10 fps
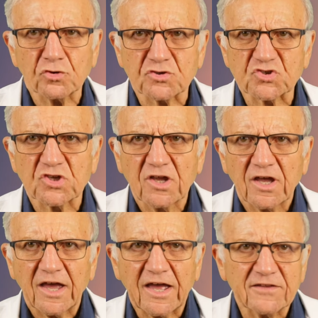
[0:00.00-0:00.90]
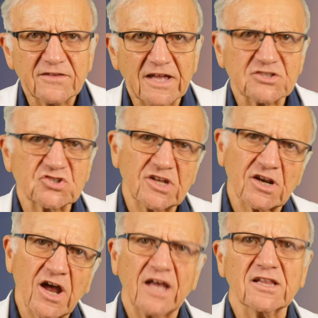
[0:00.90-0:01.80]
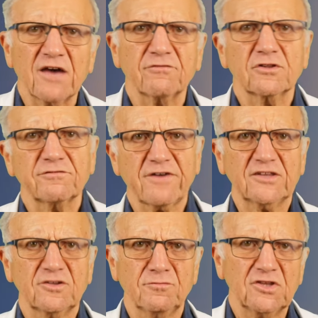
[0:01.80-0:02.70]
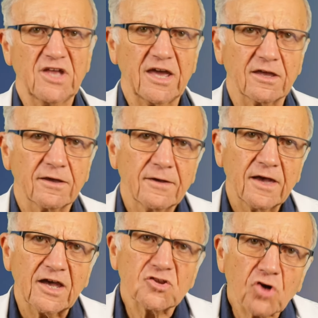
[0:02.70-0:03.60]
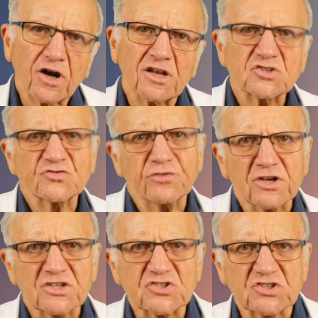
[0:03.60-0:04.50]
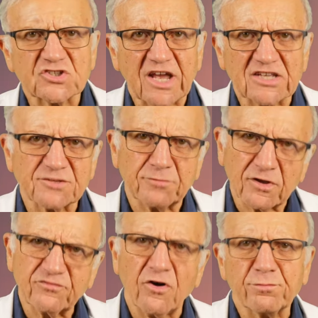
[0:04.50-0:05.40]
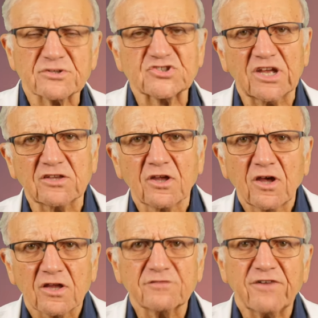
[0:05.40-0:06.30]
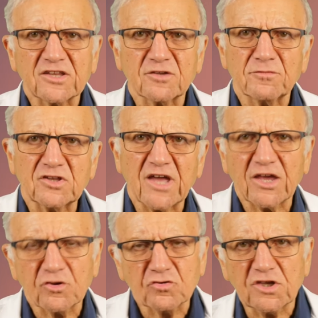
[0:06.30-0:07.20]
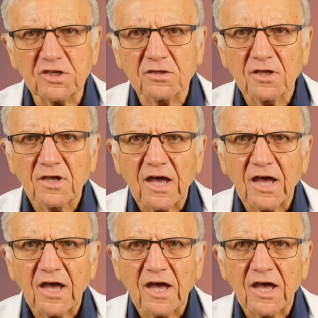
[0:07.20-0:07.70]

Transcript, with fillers: fruits, and that's their high level of vitamin A. An orange, for instance, has about 4% of the vitamin A you need.